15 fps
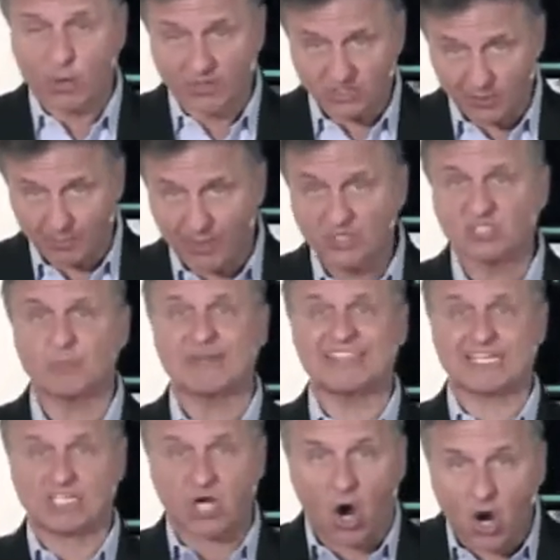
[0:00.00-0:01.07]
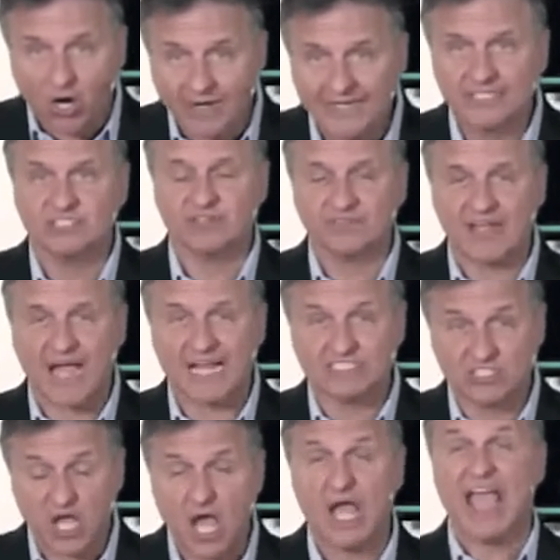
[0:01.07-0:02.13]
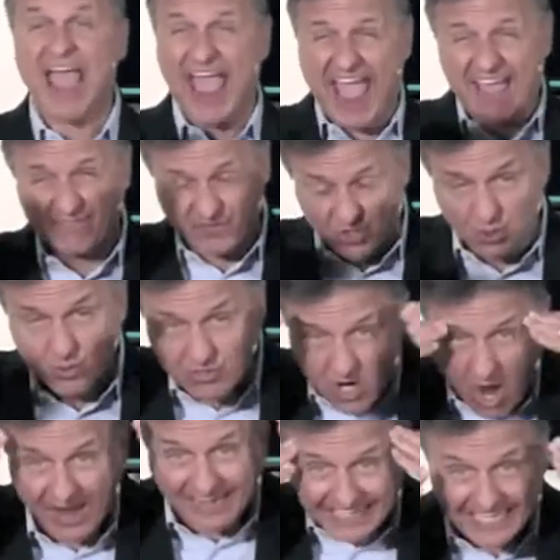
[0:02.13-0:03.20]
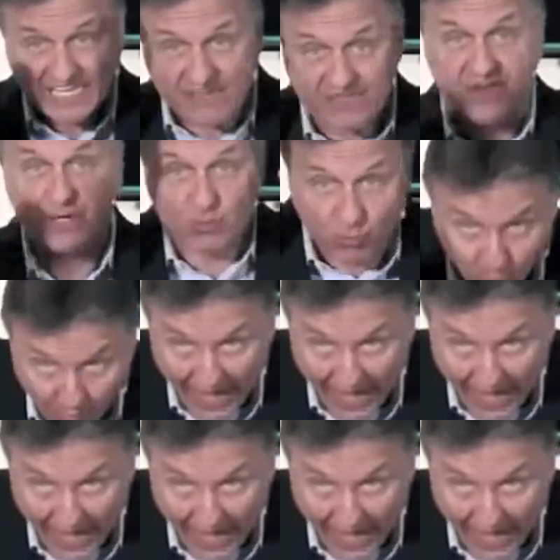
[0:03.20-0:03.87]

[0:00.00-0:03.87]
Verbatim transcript: who are supposed to be the guardians of god's law have you not even